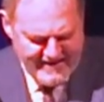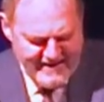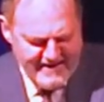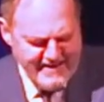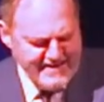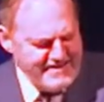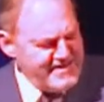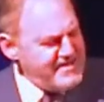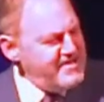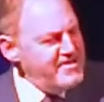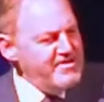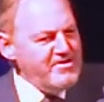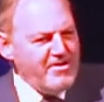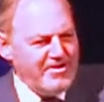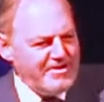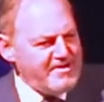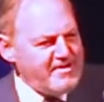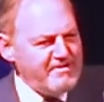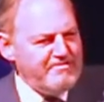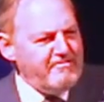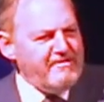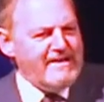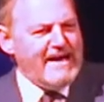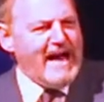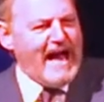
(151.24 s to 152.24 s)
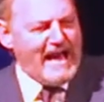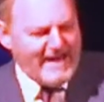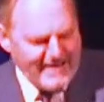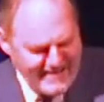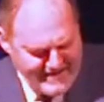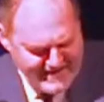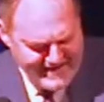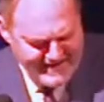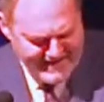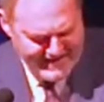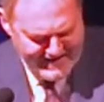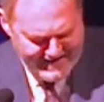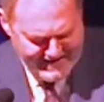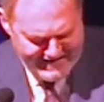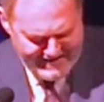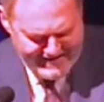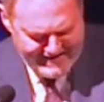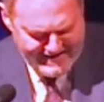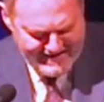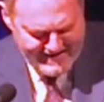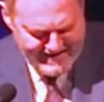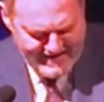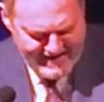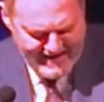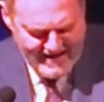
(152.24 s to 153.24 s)
It's not a reality.
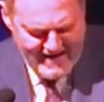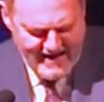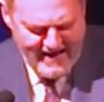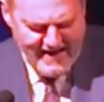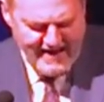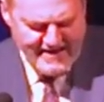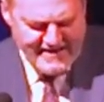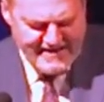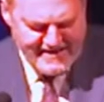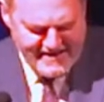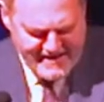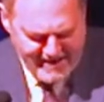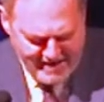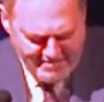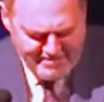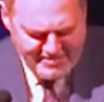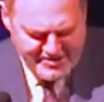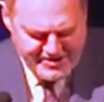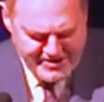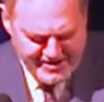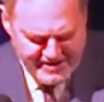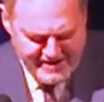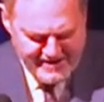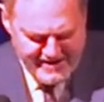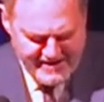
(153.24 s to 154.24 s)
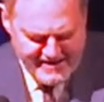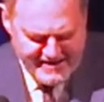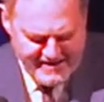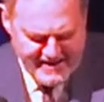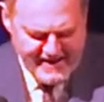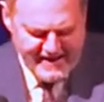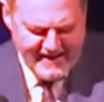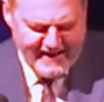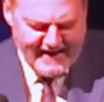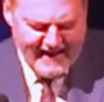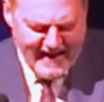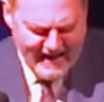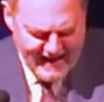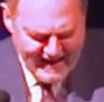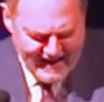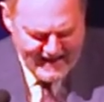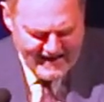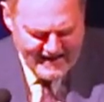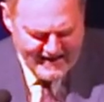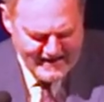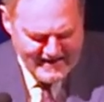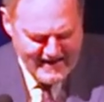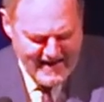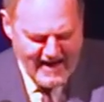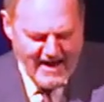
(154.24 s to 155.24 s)
Assumptions
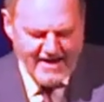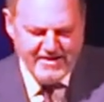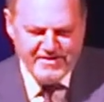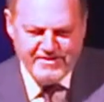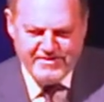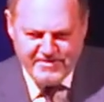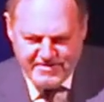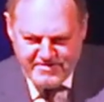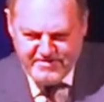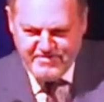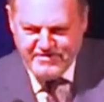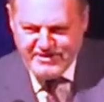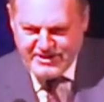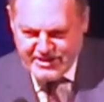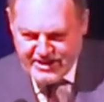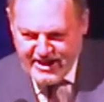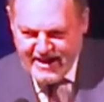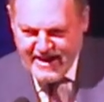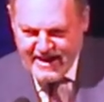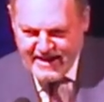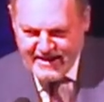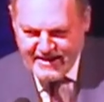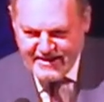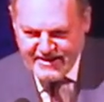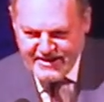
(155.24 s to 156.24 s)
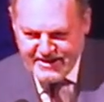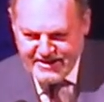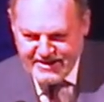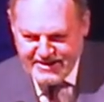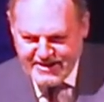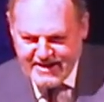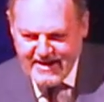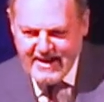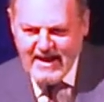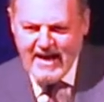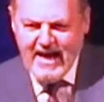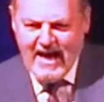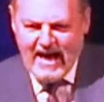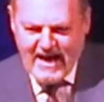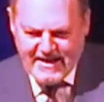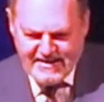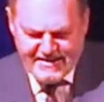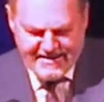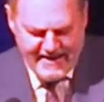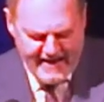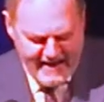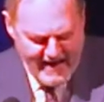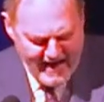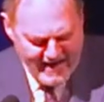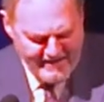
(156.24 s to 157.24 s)
can and do change, as
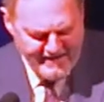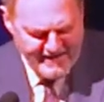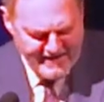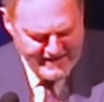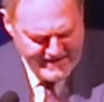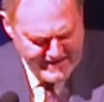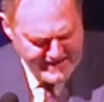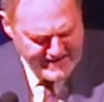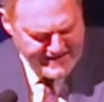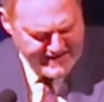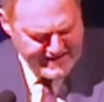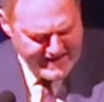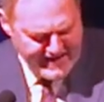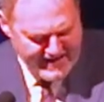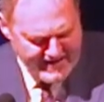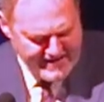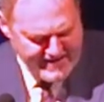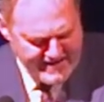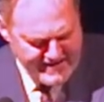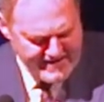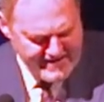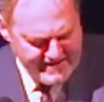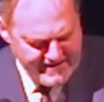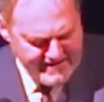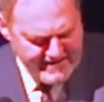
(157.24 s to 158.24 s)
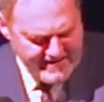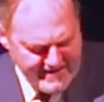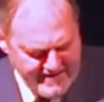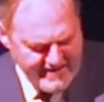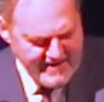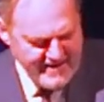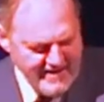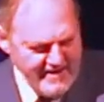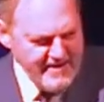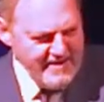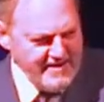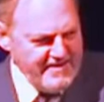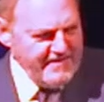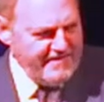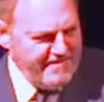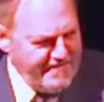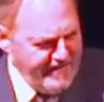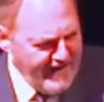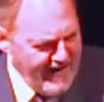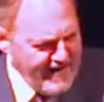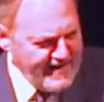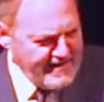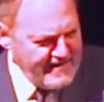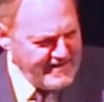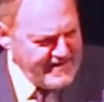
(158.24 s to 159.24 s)
they have in this case. The
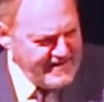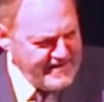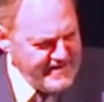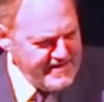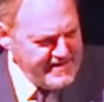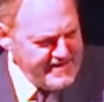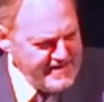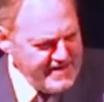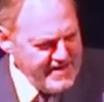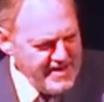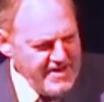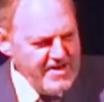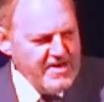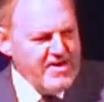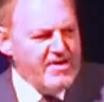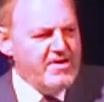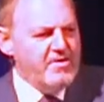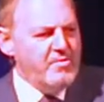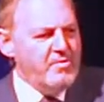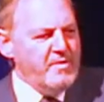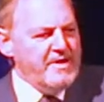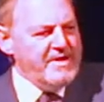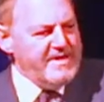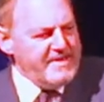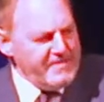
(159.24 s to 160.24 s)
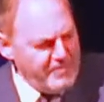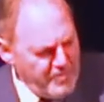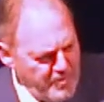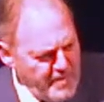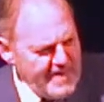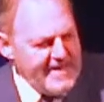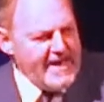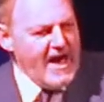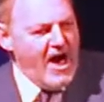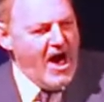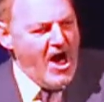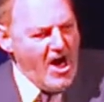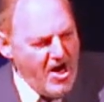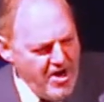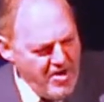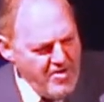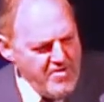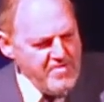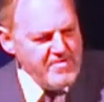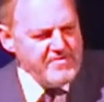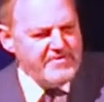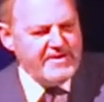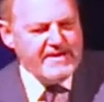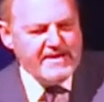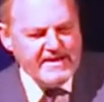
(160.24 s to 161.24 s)
fact is, we
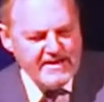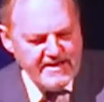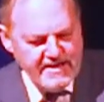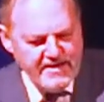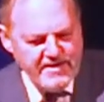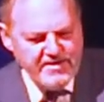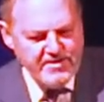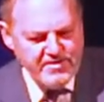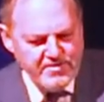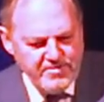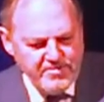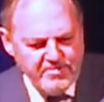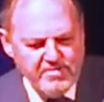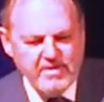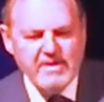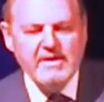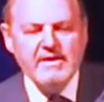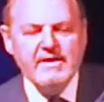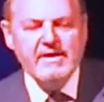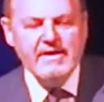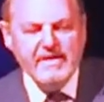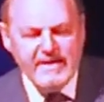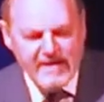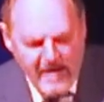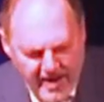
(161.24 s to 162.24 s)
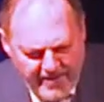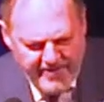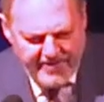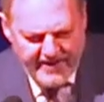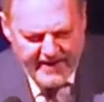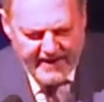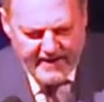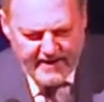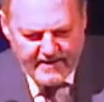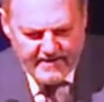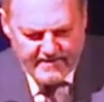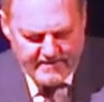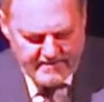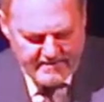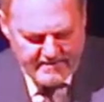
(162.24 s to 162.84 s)
owe the EU nothing.